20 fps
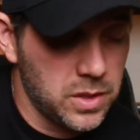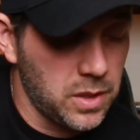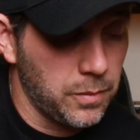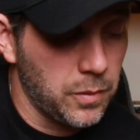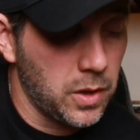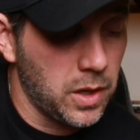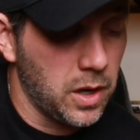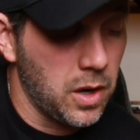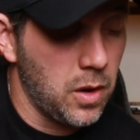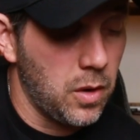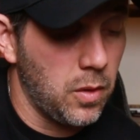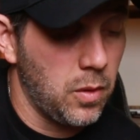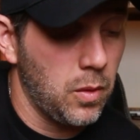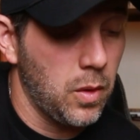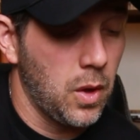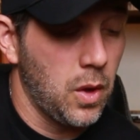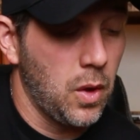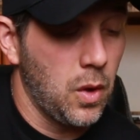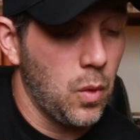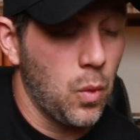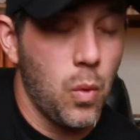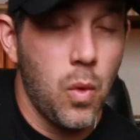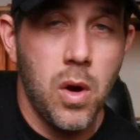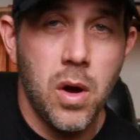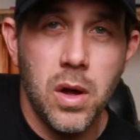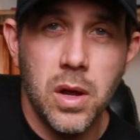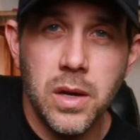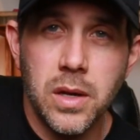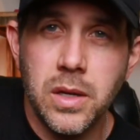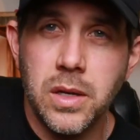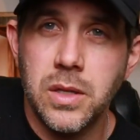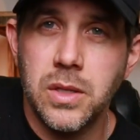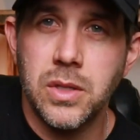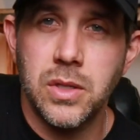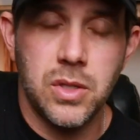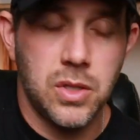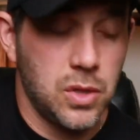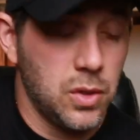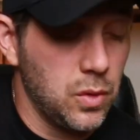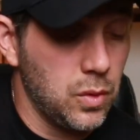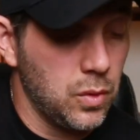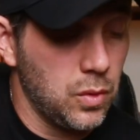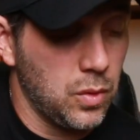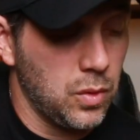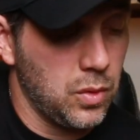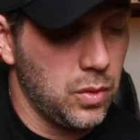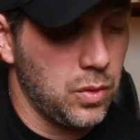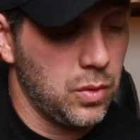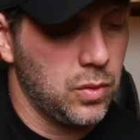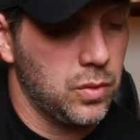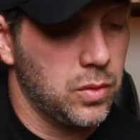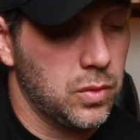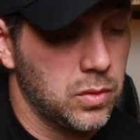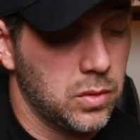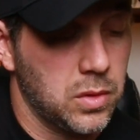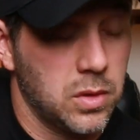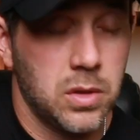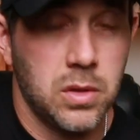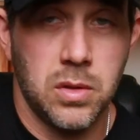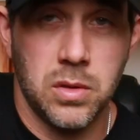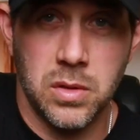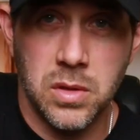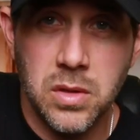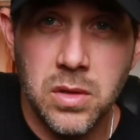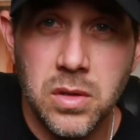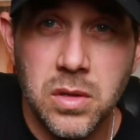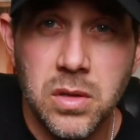So I'm gonna go 1, 2,